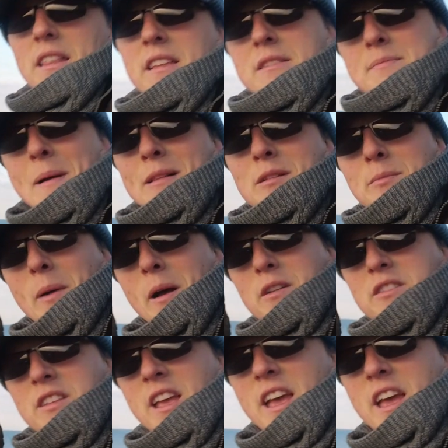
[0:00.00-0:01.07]
These metal
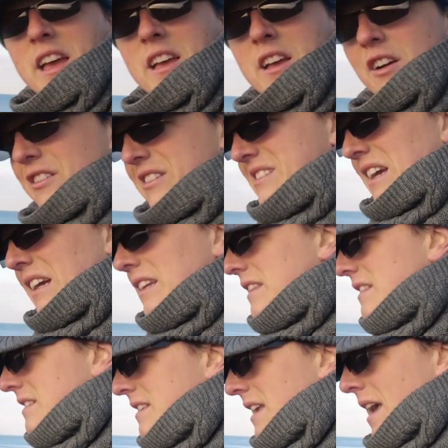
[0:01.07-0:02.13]
posts here are exactly
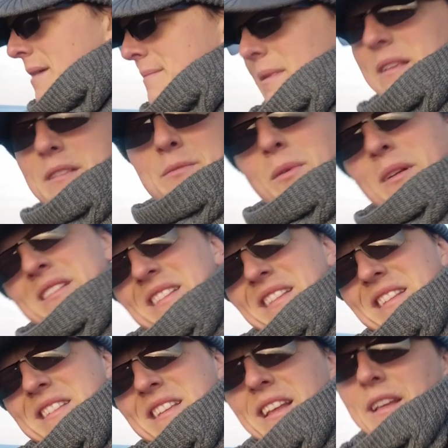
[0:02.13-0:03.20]
the same as the ones
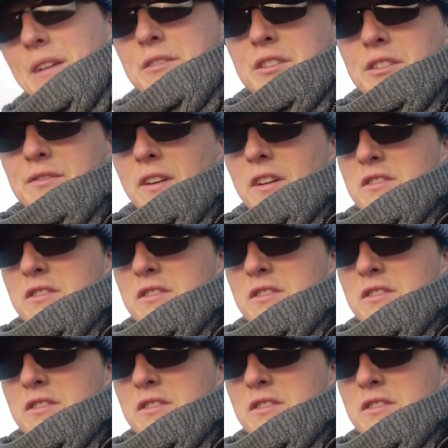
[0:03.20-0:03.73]
in the sea that I was just